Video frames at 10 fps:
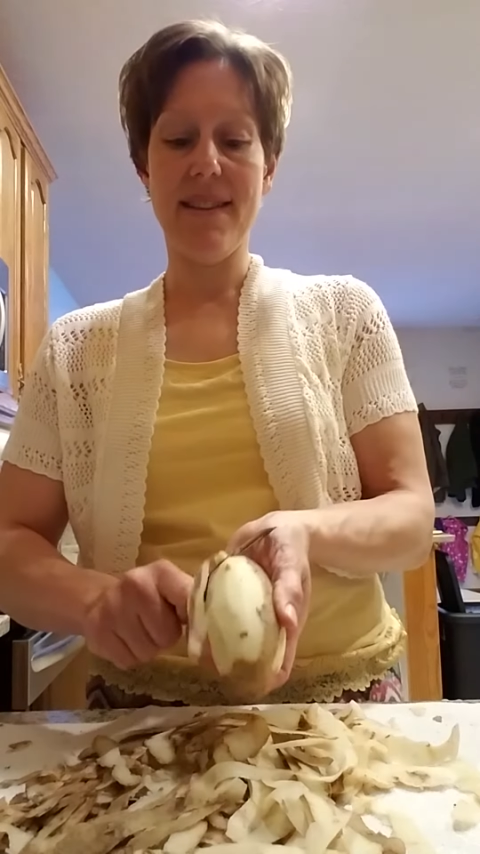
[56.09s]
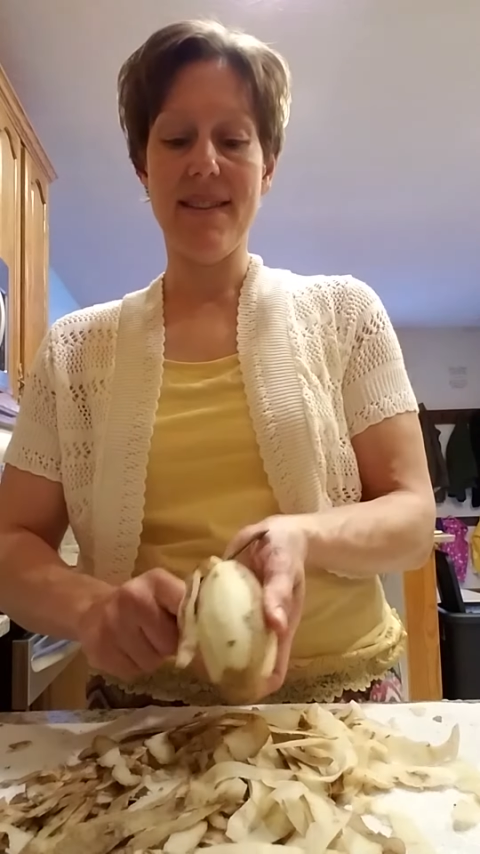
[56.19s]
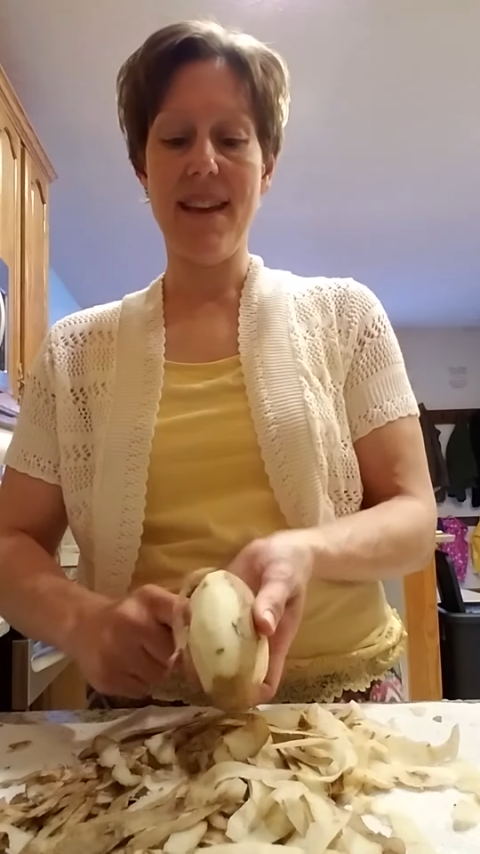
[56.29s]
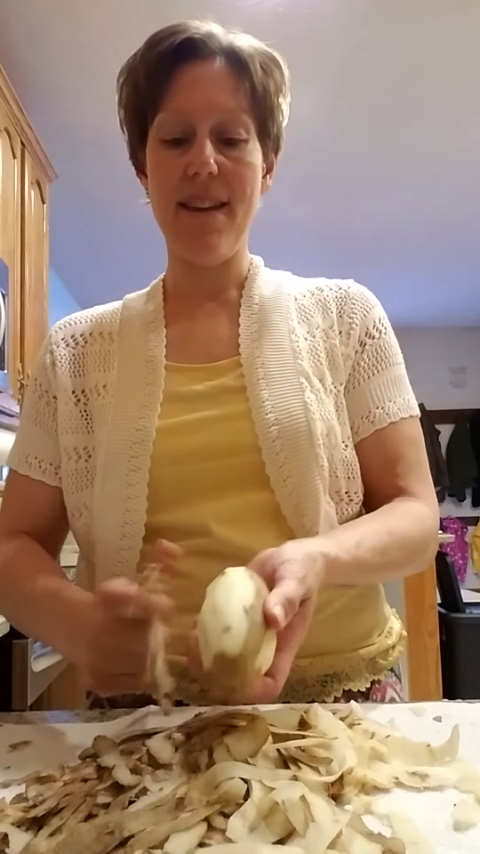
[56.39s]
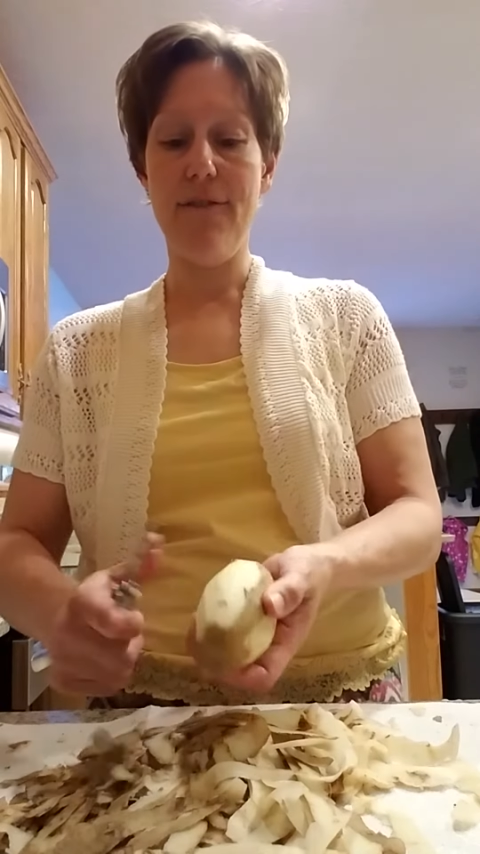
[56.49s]

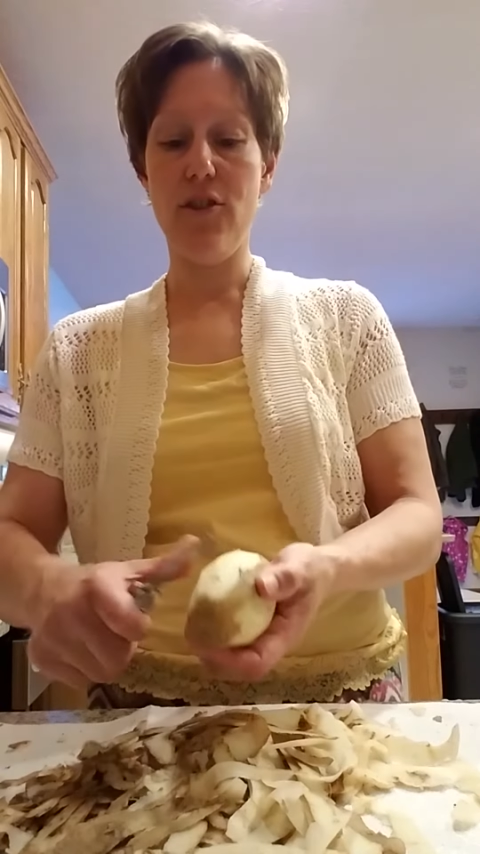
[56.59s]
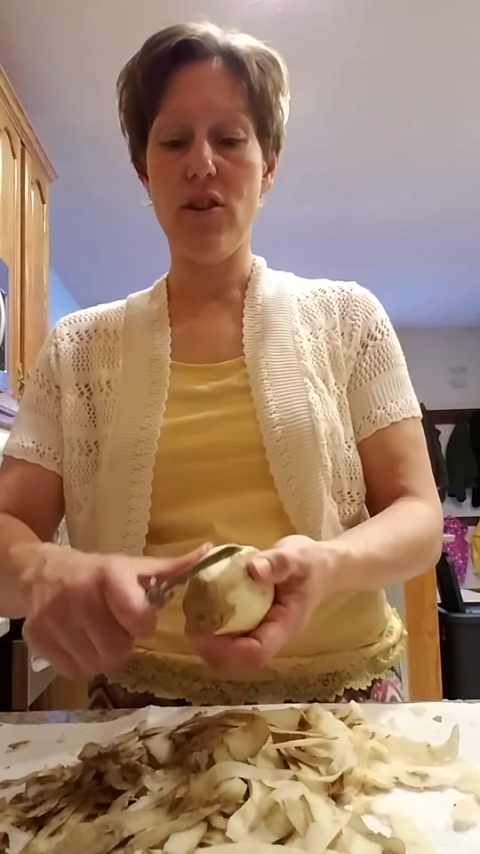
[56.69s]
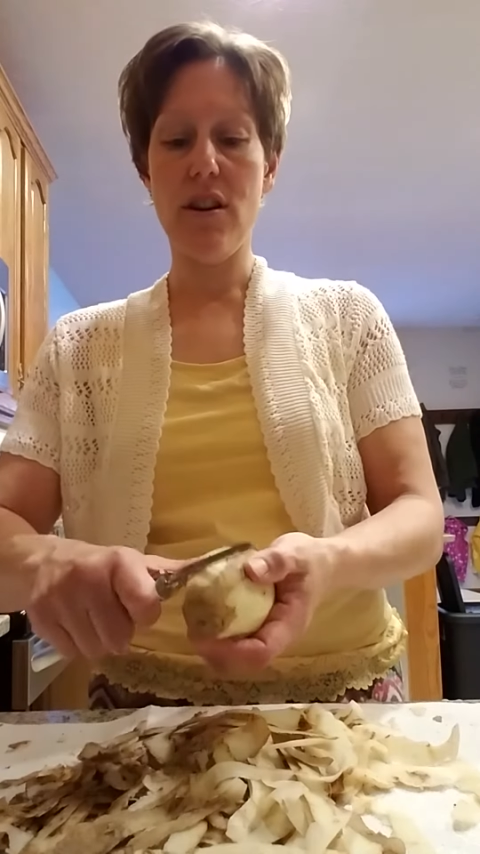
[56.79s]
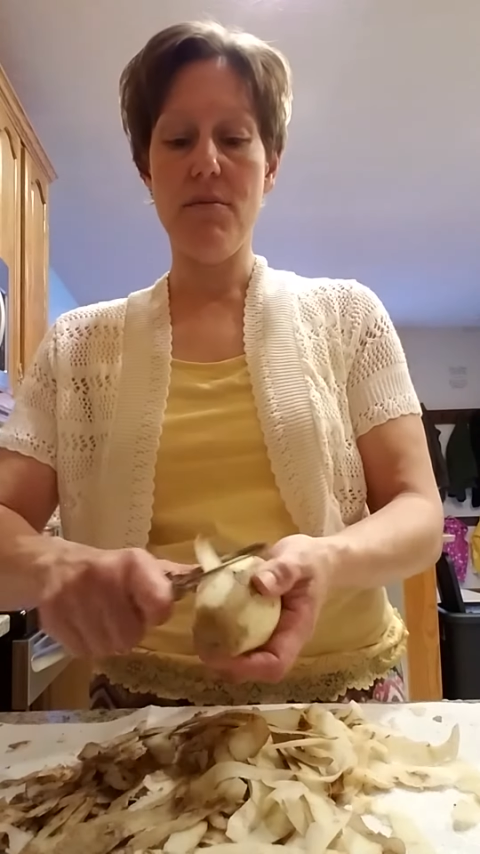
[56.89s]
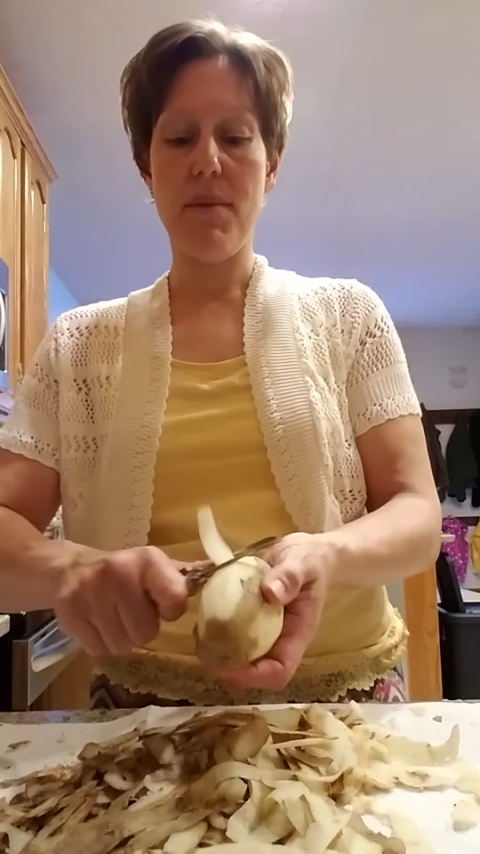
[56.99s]

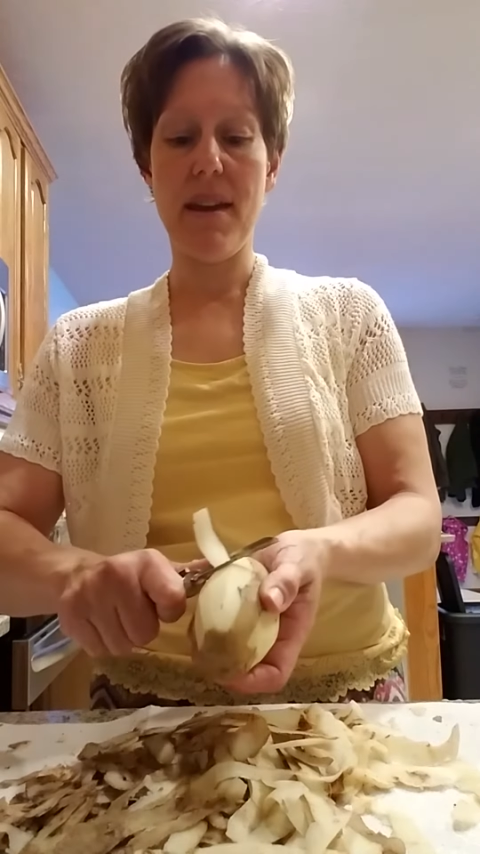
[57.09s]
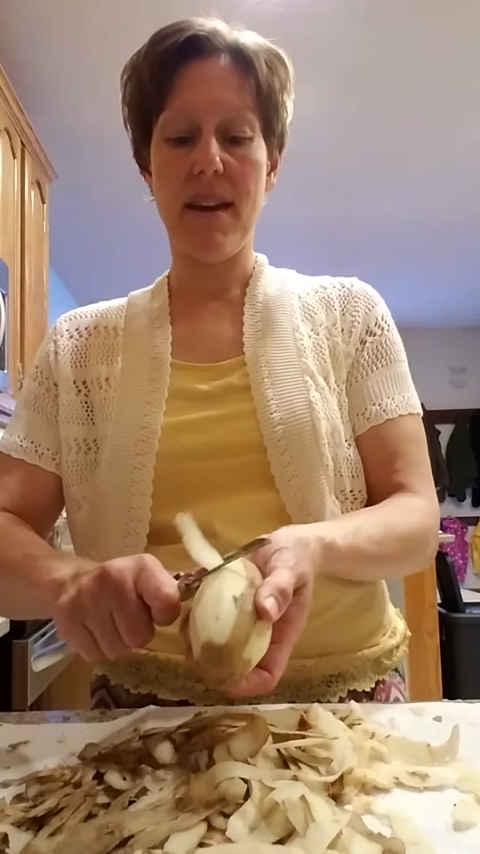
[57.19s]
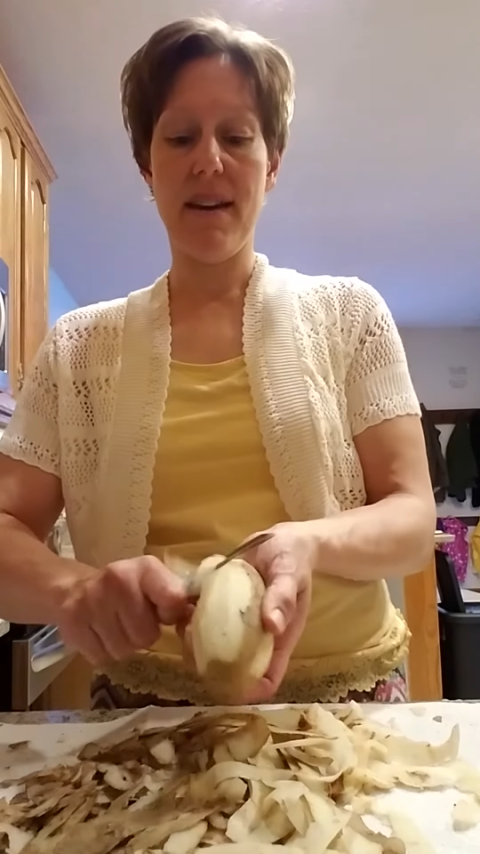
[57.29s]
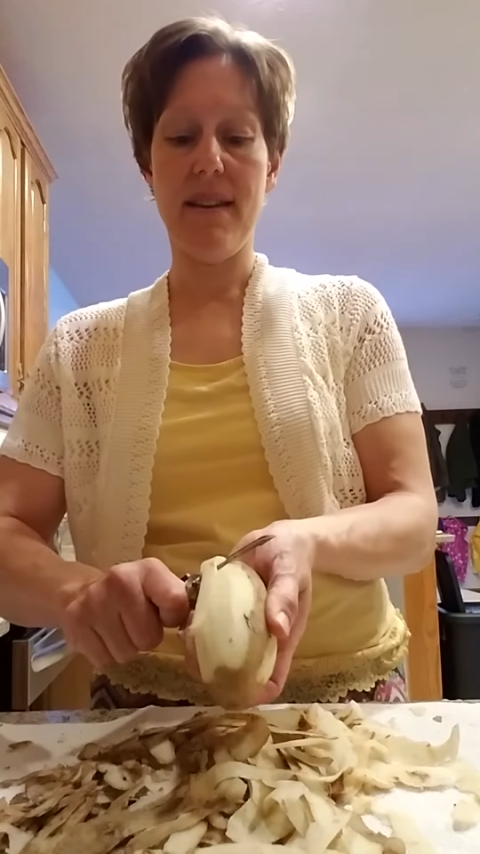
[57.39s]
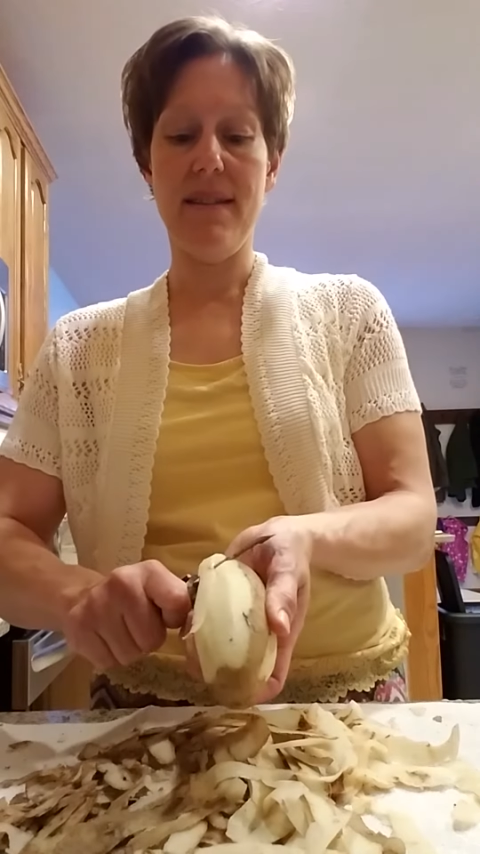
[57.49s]
safer
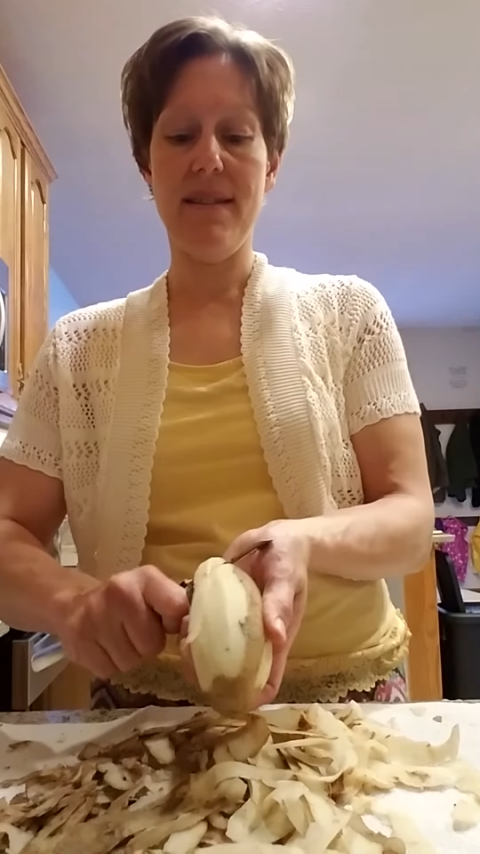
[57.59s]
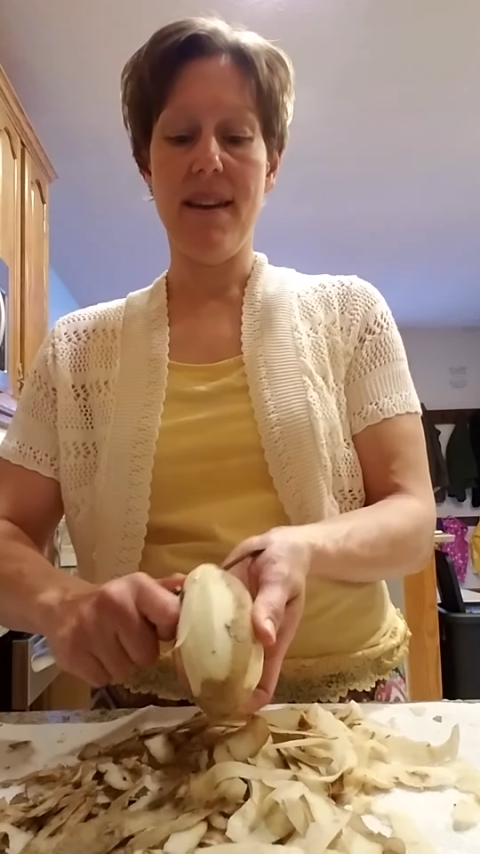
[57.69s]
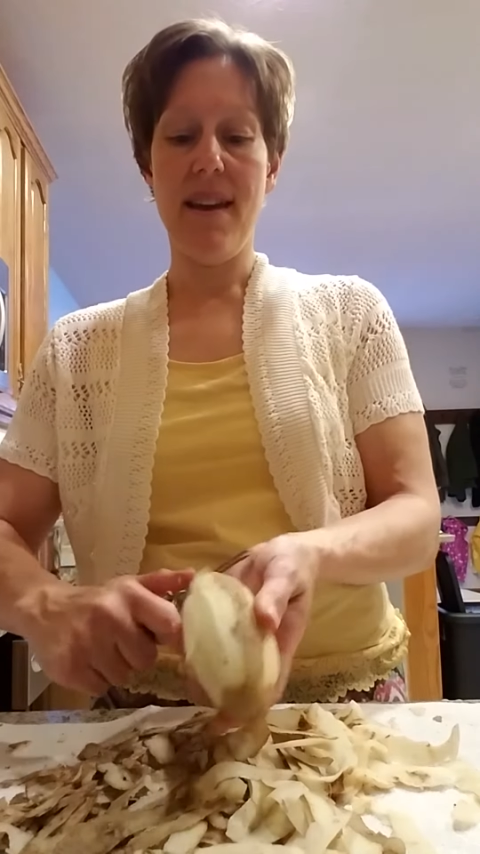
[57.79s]
because